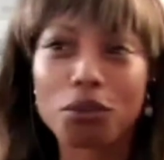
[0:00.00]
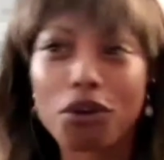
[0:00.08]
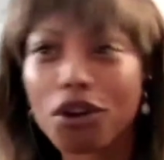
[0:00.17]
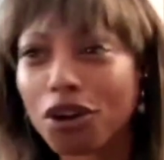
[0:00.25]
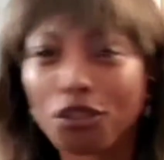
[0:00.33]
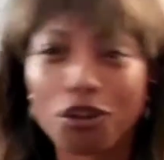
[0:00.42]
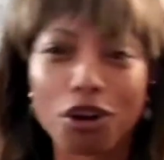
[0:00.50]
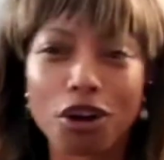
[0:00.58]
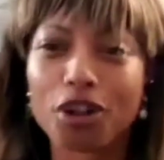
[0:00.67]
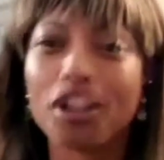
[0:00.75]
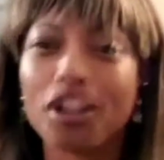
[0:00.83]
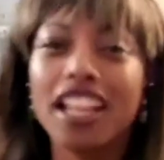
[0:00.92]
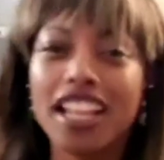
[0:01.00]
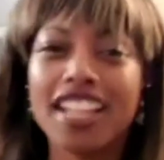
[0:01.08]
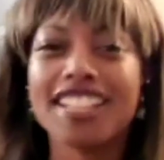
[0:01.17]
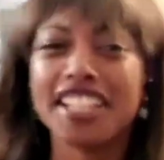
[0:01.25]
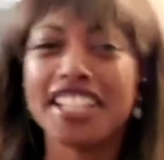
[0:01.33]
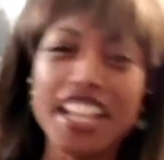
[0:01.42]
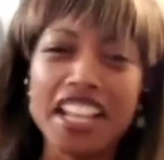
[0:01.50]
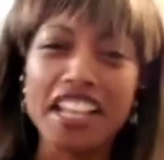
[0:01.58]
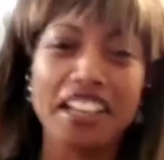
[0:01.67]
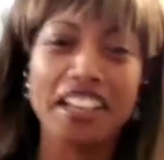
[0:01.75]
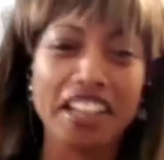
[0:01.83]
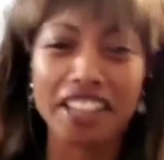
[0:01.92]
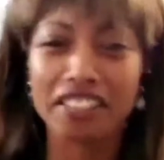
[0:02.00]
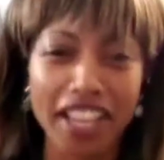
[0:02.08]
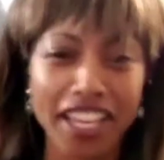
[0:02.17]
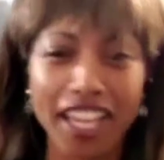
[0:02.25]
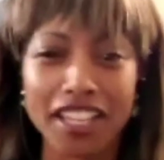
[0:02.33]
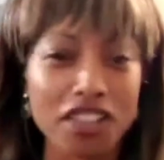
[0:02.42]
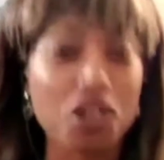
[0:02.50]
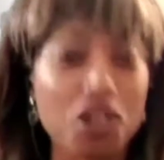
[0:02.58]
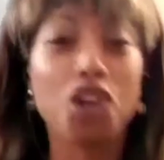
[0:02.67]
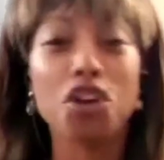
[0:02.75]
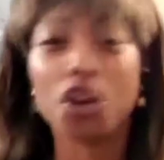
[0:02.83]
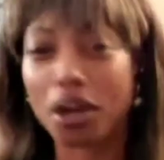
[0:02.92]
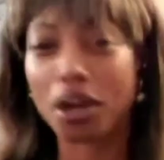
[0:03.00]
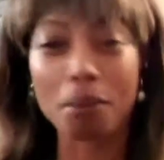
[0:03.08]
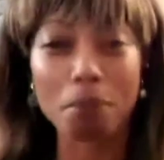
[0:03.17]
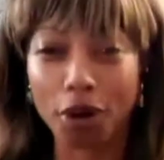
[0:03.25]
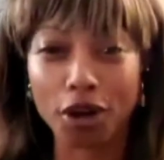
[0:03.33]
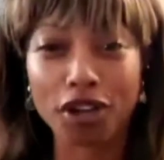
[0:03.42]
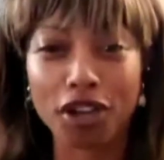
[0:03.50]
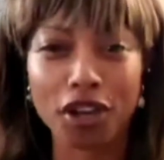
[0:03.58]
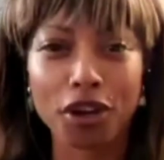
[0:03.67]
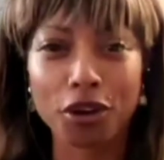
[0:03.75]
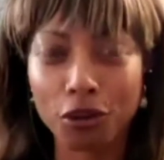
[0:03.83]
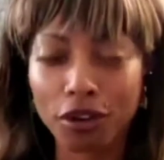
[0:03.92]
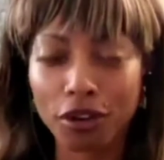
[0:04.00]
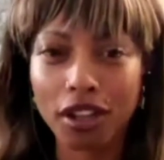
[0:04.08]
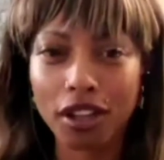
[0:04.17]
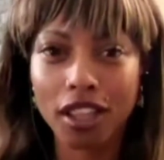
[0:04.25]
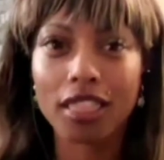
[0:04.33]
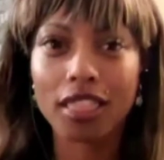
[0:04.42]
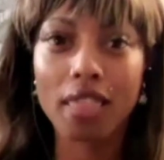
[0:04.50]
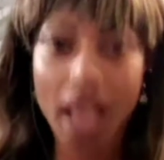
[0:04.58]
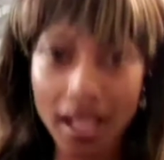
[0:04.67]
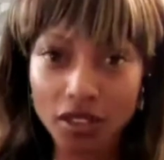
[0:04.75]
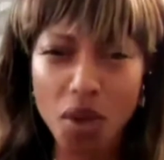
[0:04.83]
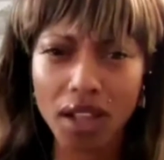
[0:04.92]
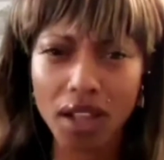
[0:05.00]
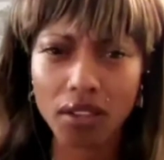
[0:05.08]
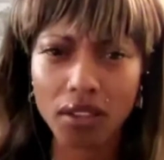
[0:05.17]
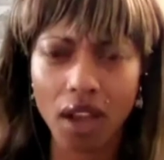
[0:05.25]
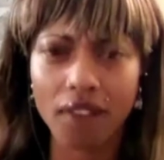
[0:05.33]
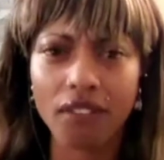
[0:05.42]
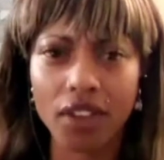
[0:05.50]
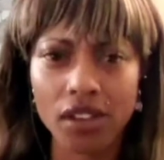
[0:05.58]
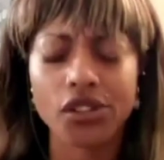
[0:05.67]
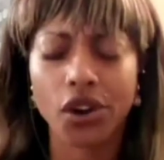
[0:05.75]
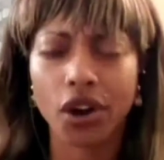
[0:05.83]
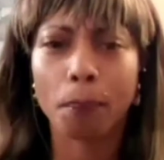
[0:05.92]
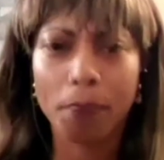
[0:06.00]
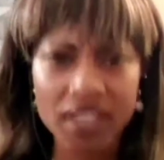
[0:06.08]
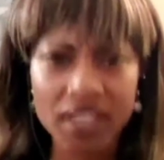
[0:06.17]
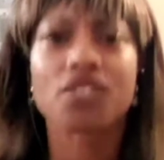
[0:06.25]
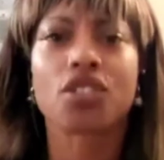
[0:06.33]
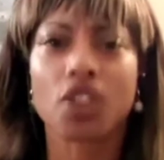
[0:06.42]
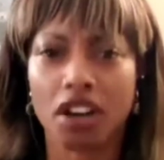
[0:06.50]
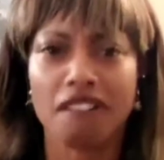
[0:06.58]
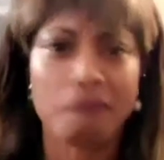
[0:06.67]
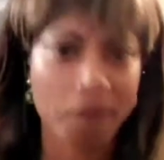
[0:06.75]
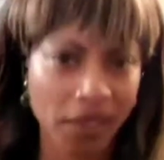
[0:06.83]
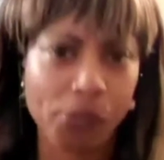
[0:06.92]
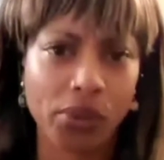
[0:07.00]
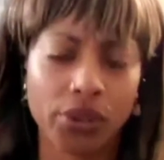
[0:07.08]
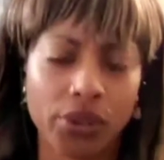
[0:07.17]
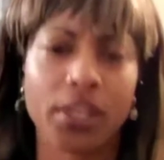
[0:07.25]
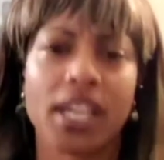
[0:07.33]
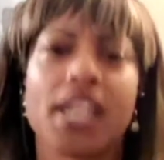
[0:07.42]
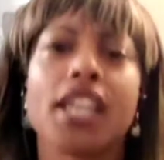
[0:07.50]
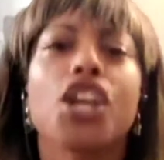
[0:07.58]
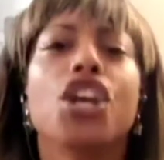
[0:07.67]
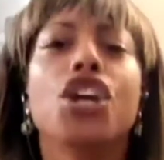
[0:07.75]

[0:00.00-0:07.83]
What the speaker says: we're going to learn is in Nuremberg Code. That's why a lot of us are pissed off people, okay?